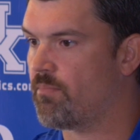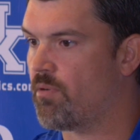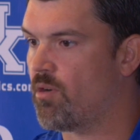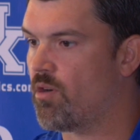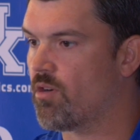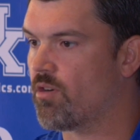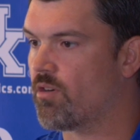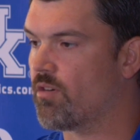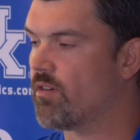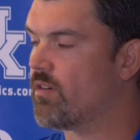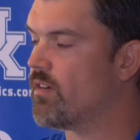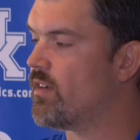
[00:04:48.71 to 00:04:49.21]

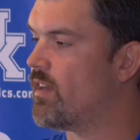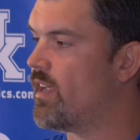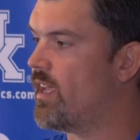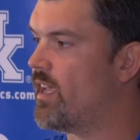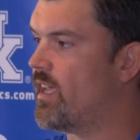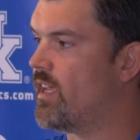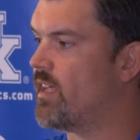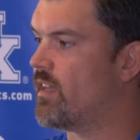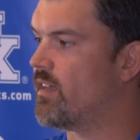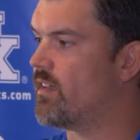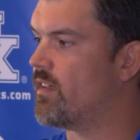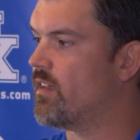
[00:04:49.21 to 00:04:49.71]
part.
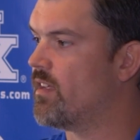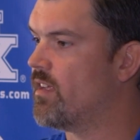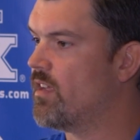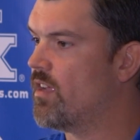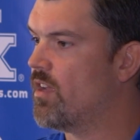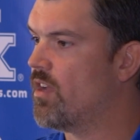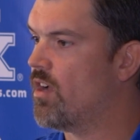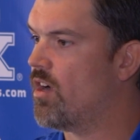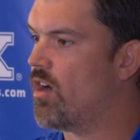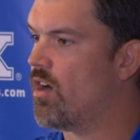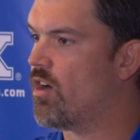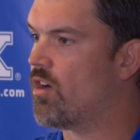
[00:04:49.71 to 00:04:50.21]
And
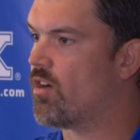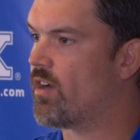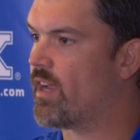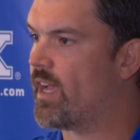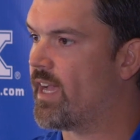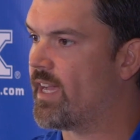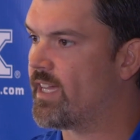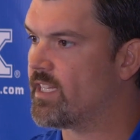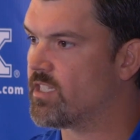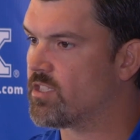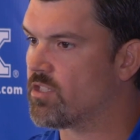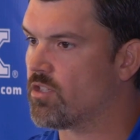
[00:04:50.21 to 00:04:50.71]
our
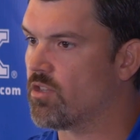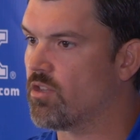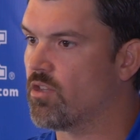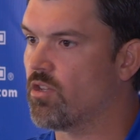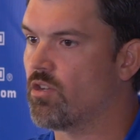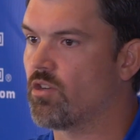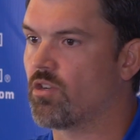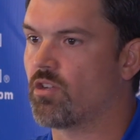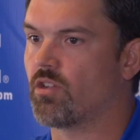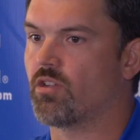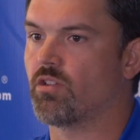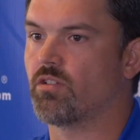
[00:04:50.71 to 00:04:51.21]
guys
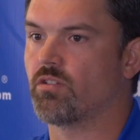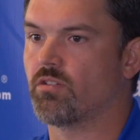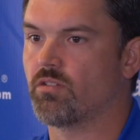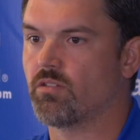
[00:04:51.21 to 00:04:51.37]
look